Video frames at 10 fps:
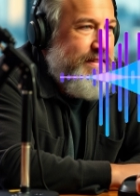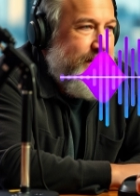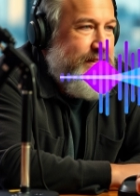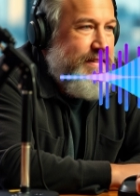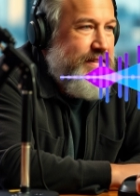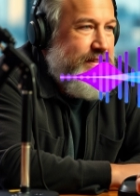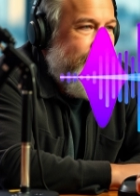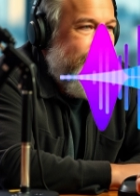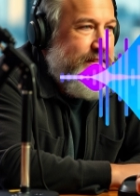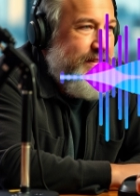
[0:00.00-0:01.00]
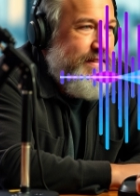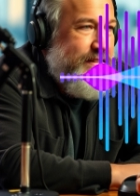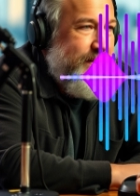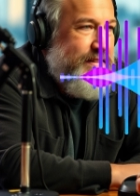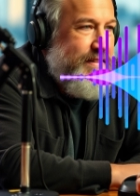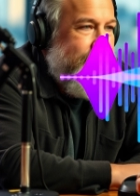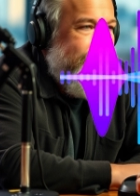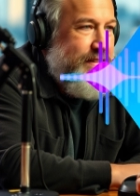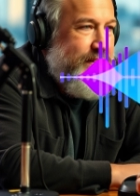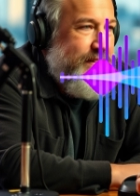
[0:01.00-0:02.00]
It can make you question
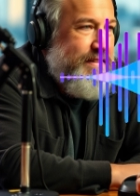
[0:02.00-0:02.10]
everything.